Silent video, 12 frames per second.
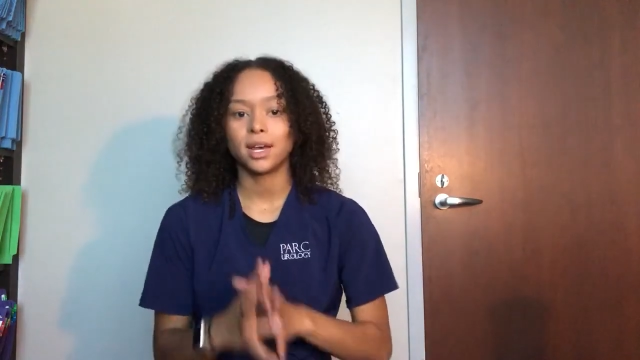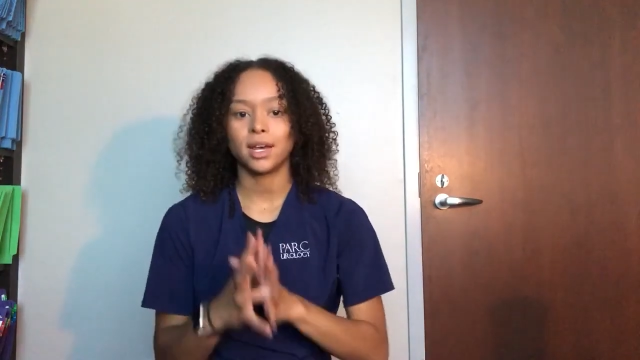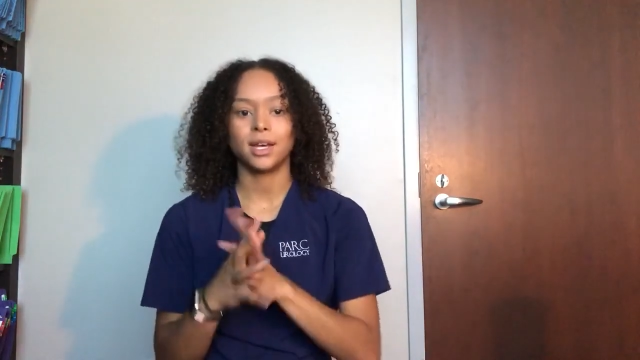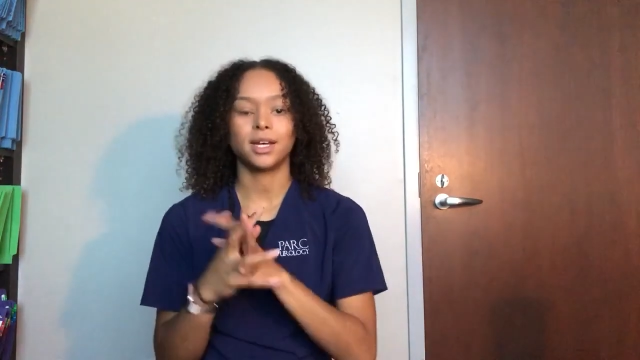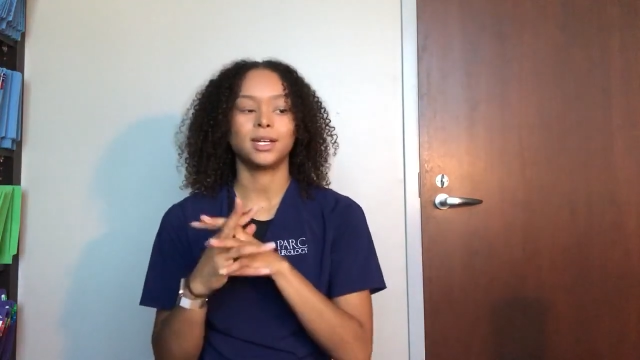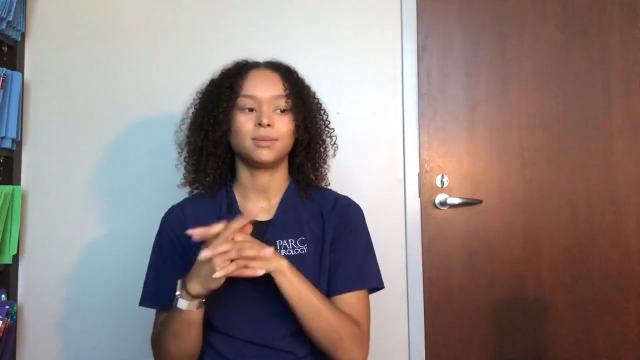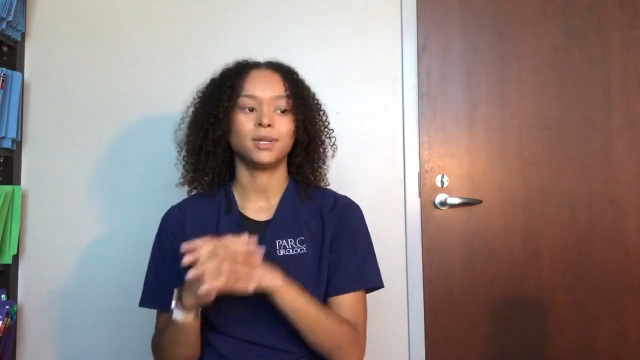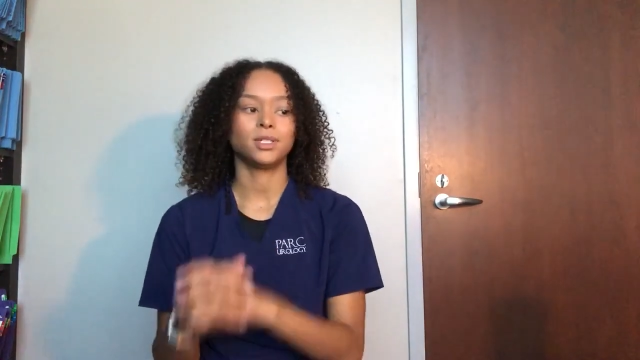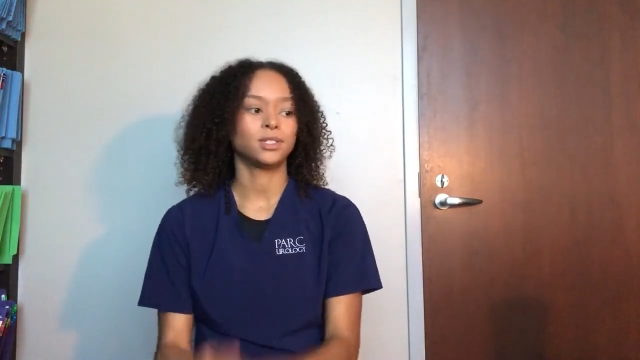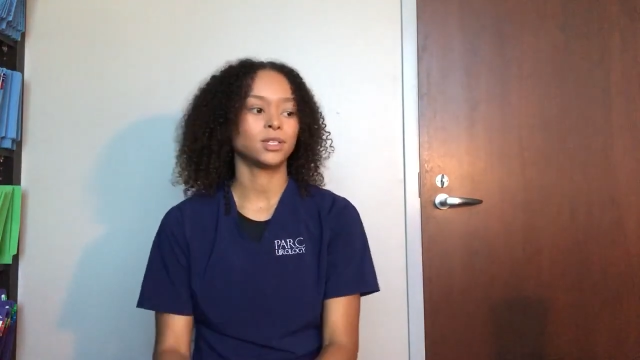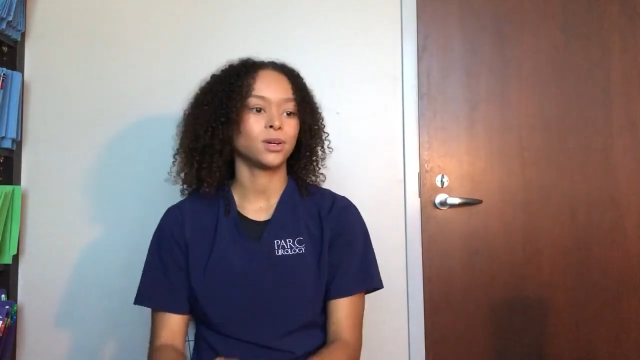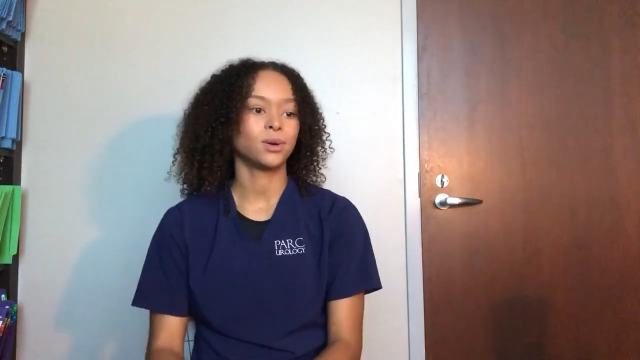and
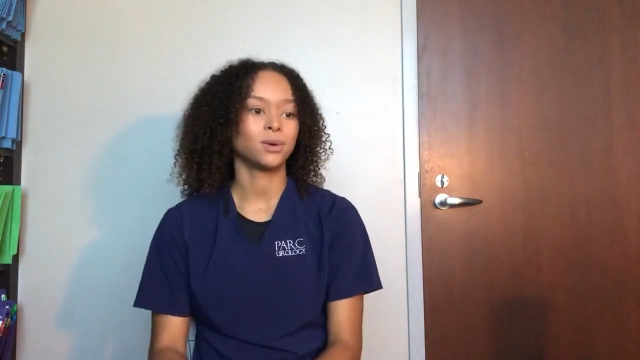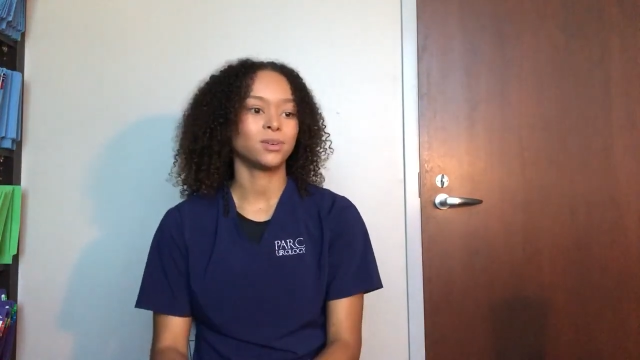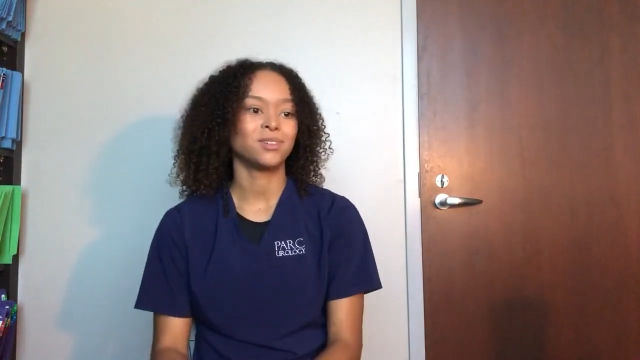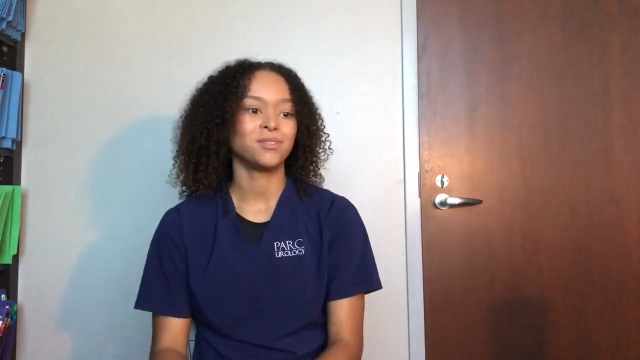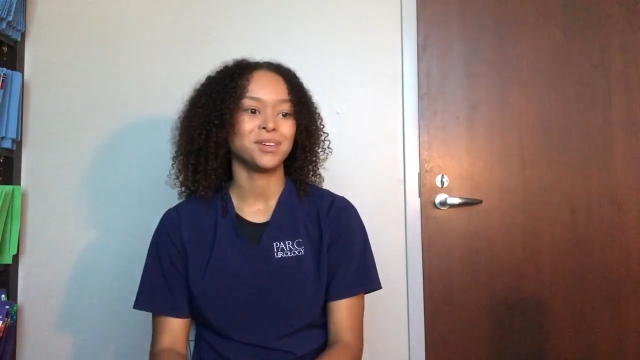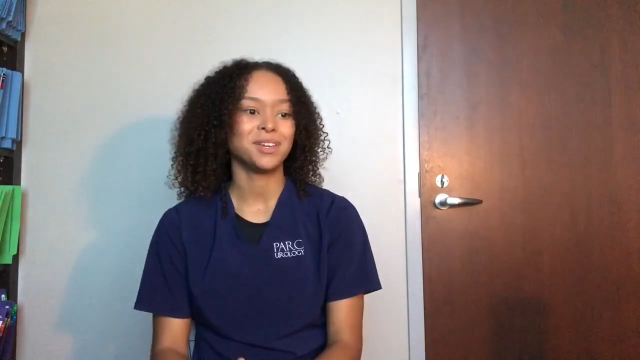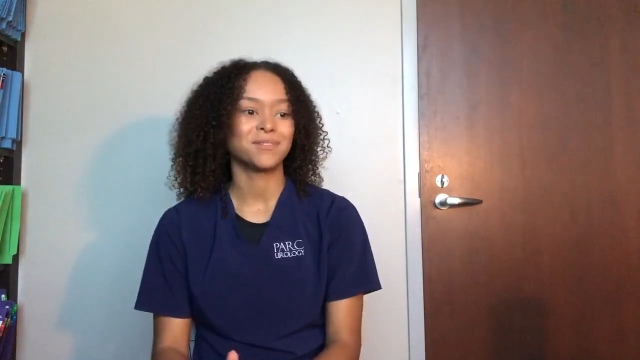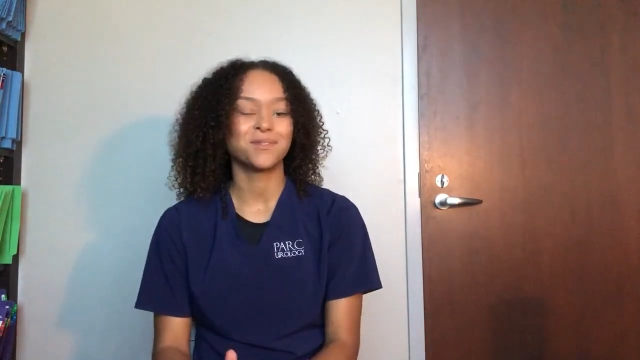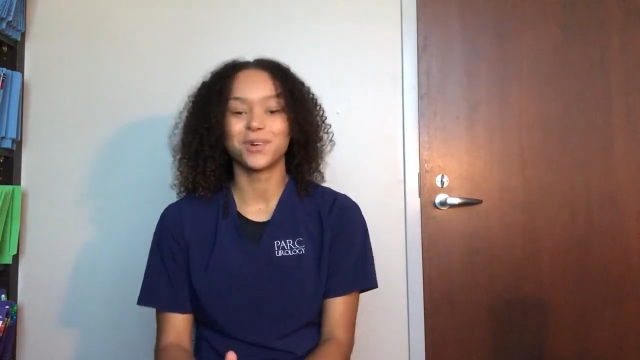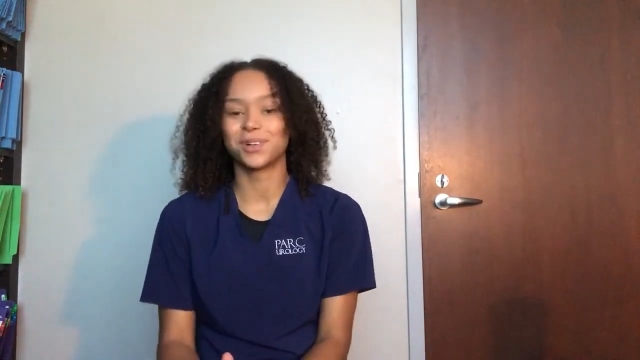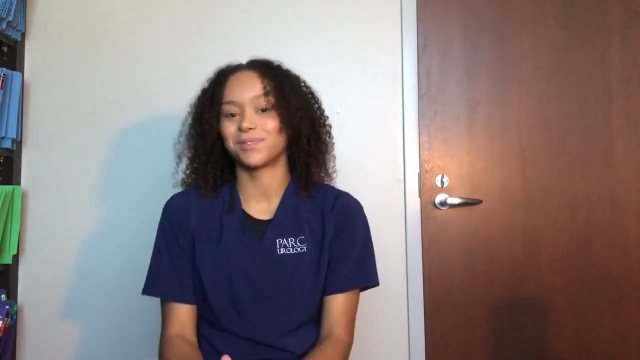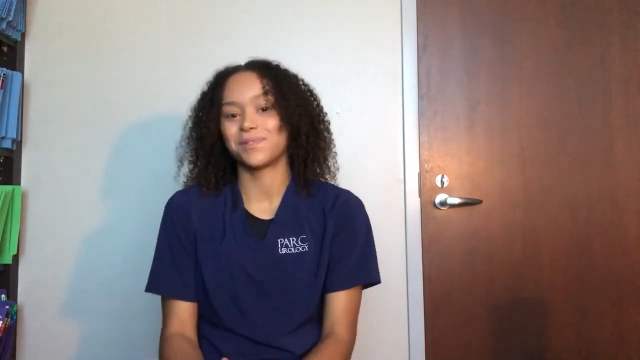so of
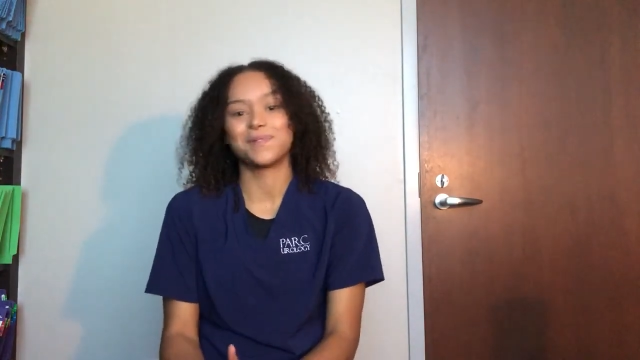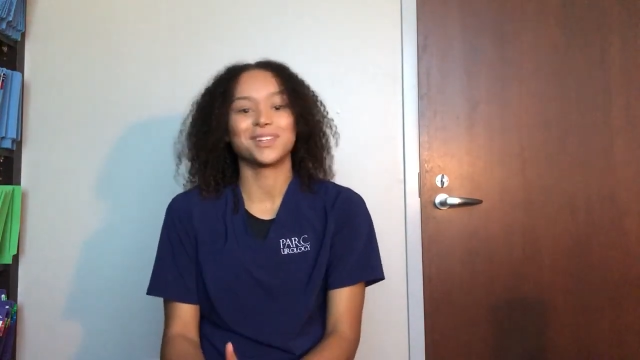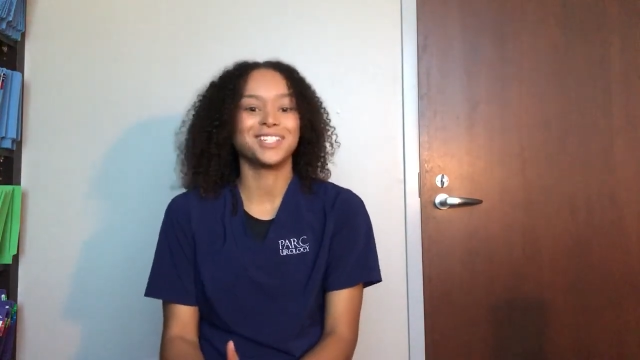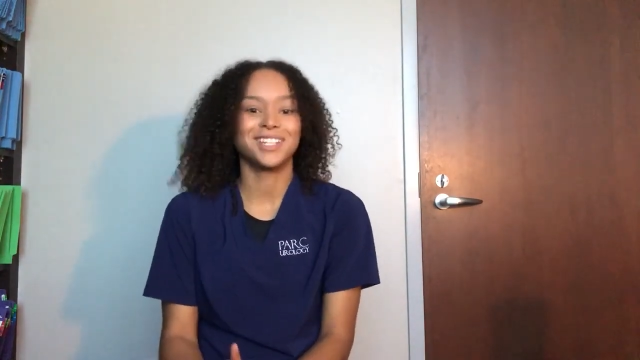course we want